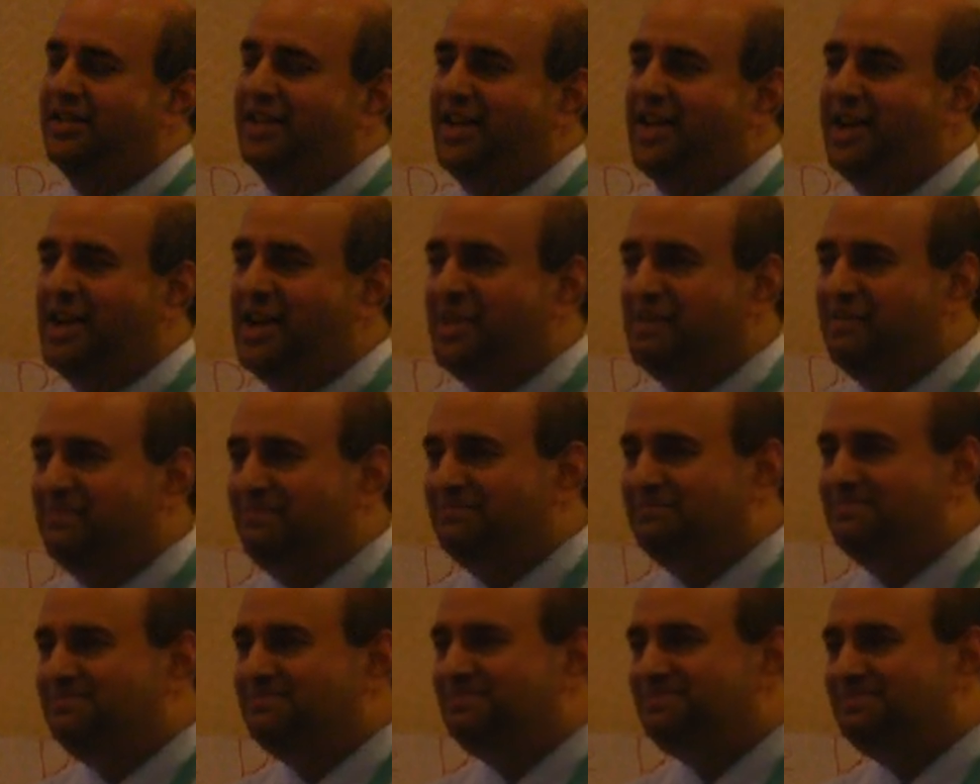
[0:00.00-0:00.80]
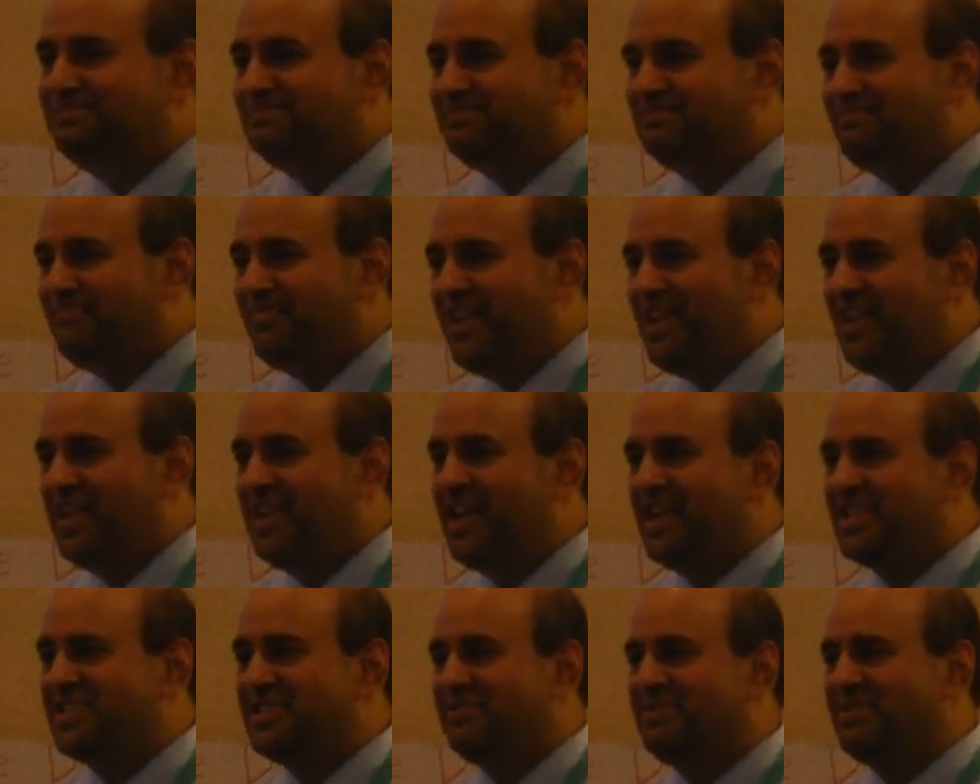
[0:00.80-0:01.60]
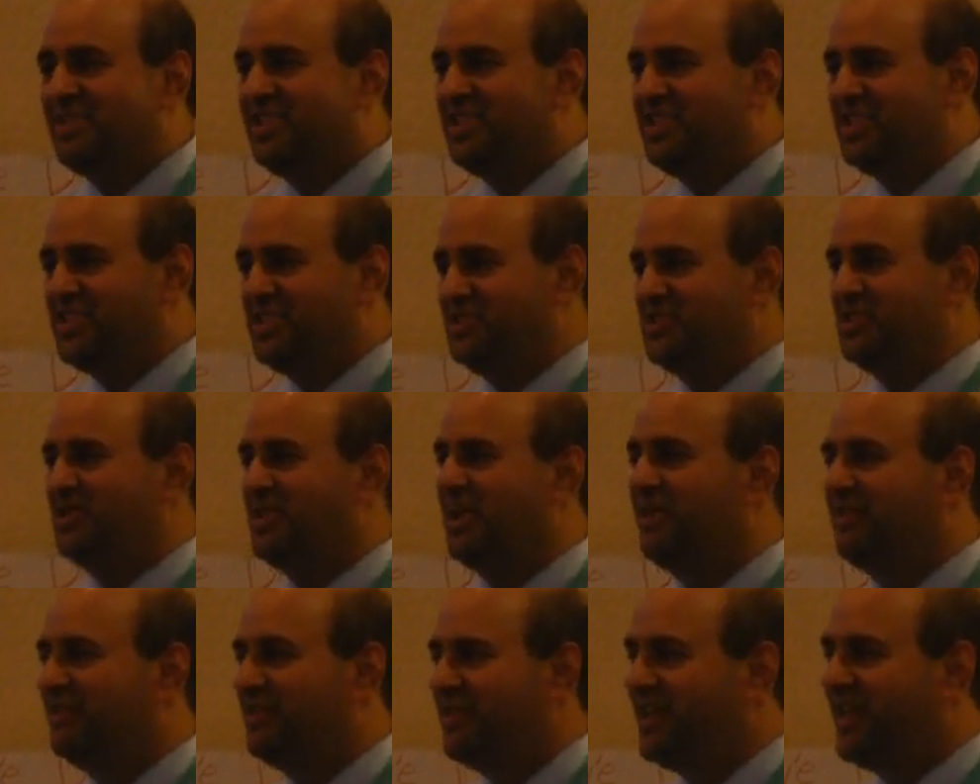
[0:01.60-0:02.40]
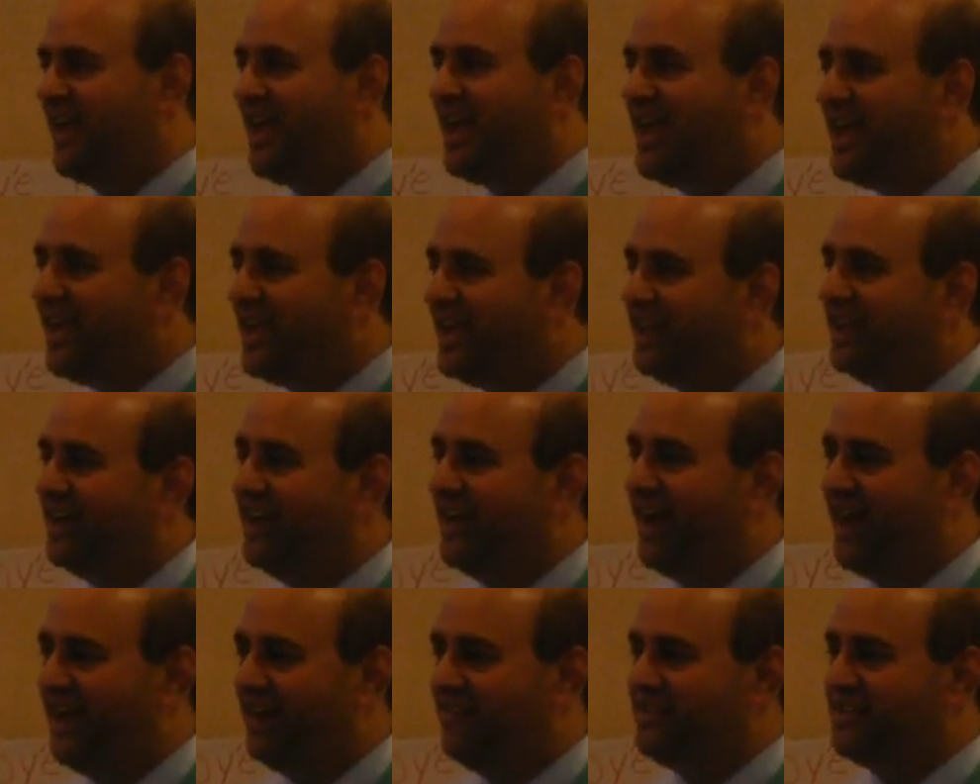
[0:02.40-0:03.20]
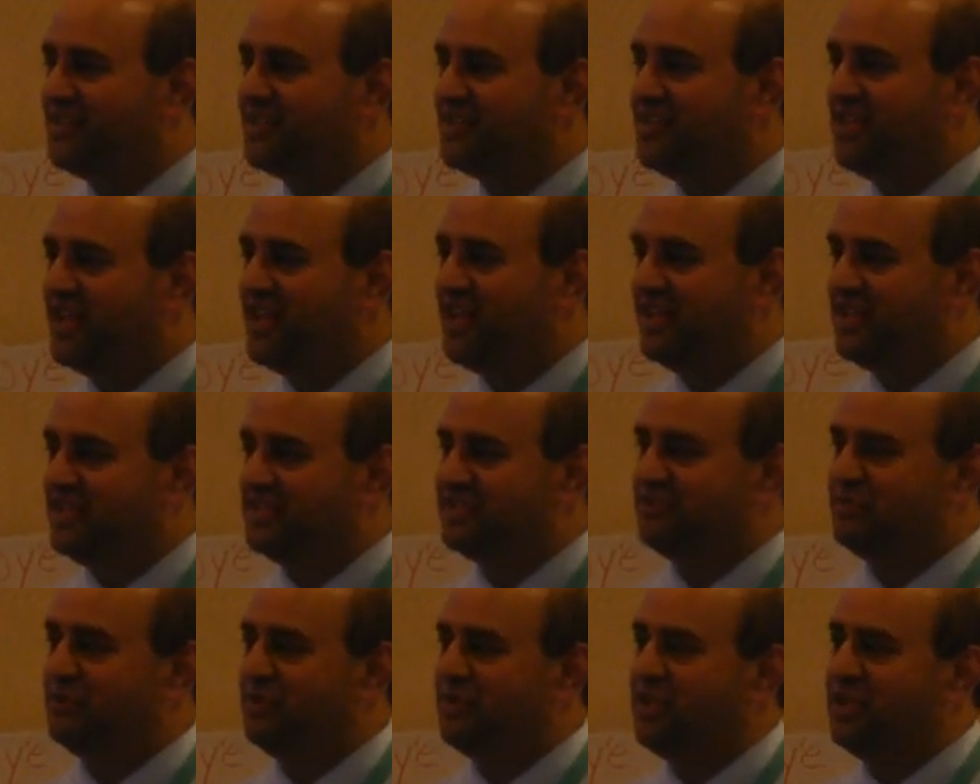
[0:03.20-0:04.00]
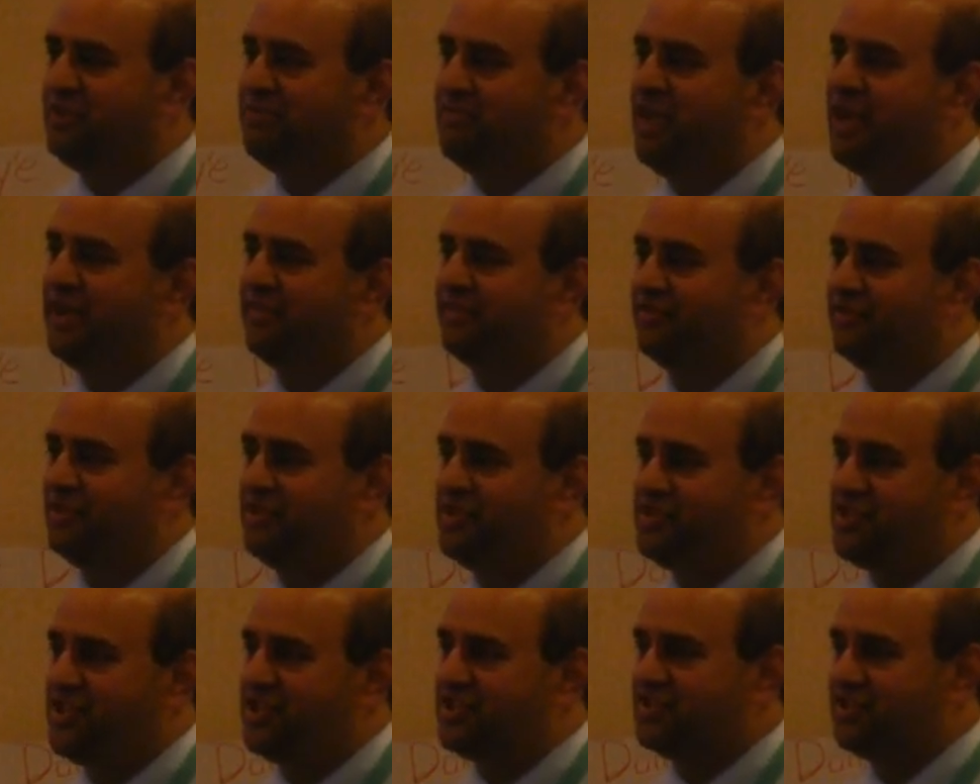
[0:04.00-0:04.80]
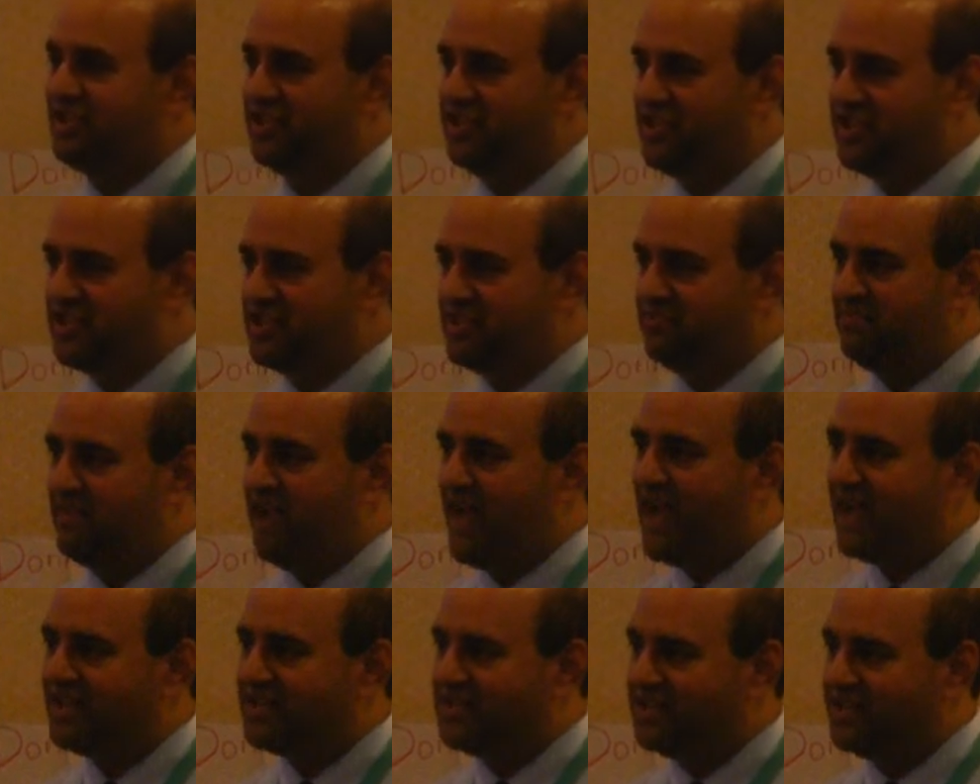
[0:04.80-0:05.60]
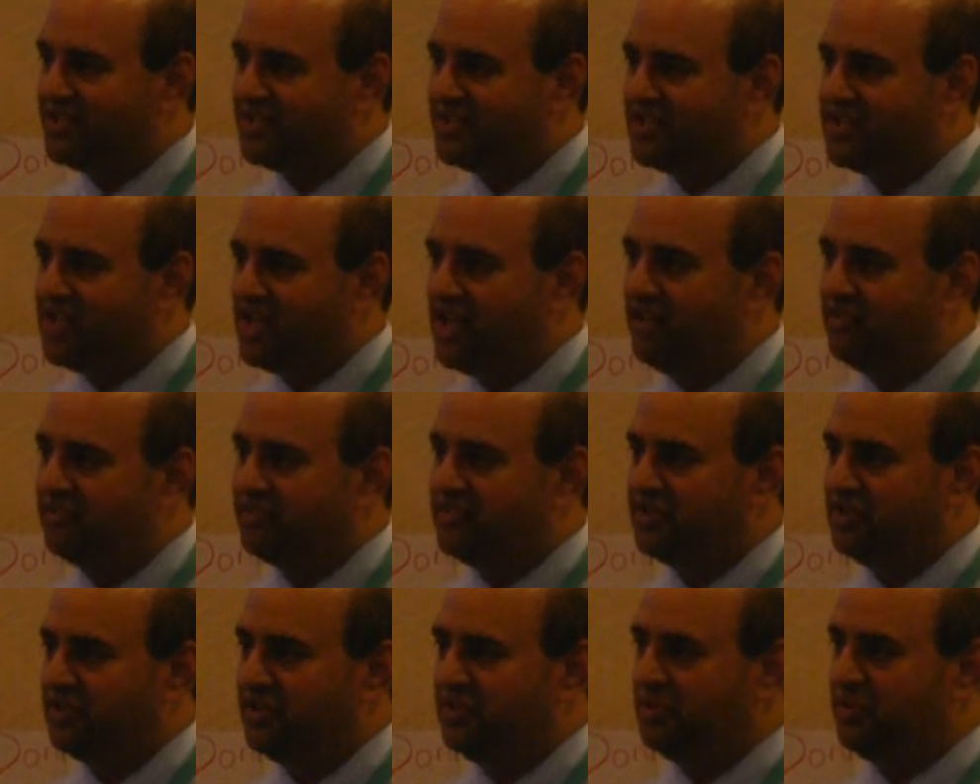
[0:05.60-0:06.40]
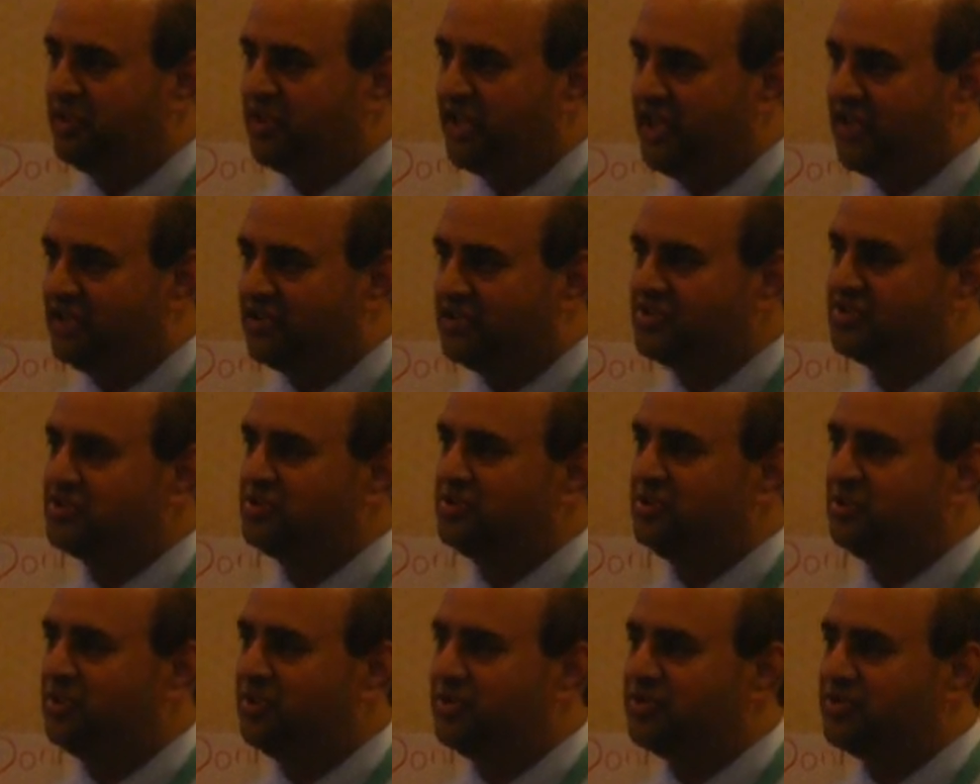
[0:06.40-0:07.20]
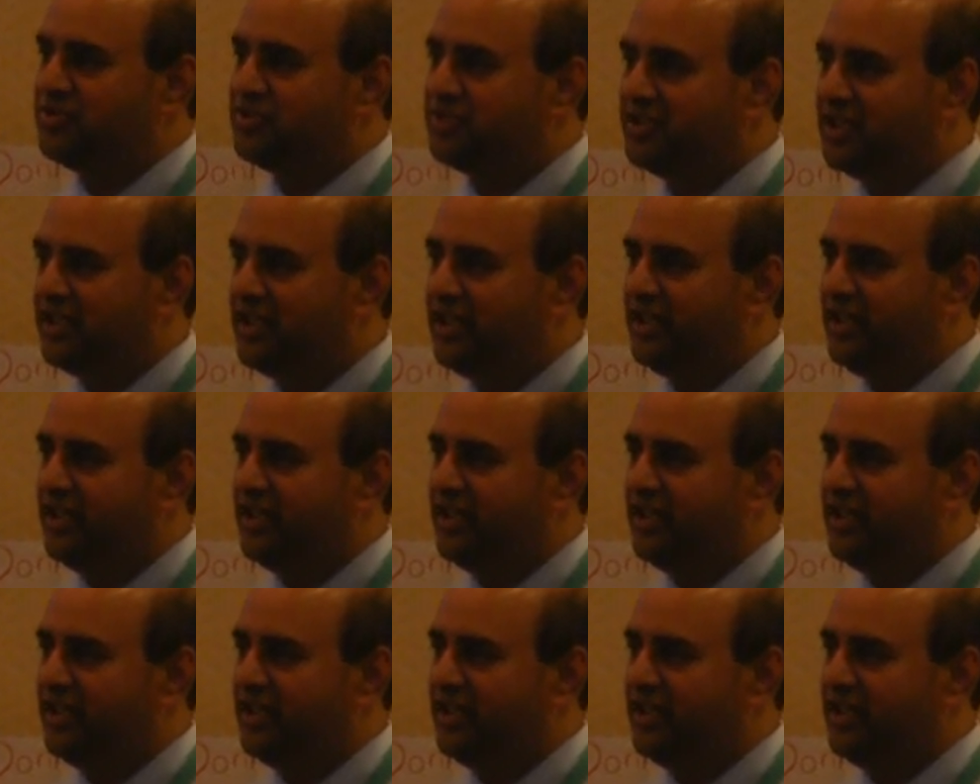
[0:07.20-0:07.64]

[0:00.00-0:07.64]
um, yeah, not something that you can do every day, obviously, and it's really meant for just the disimpaction itself to lubricate the stools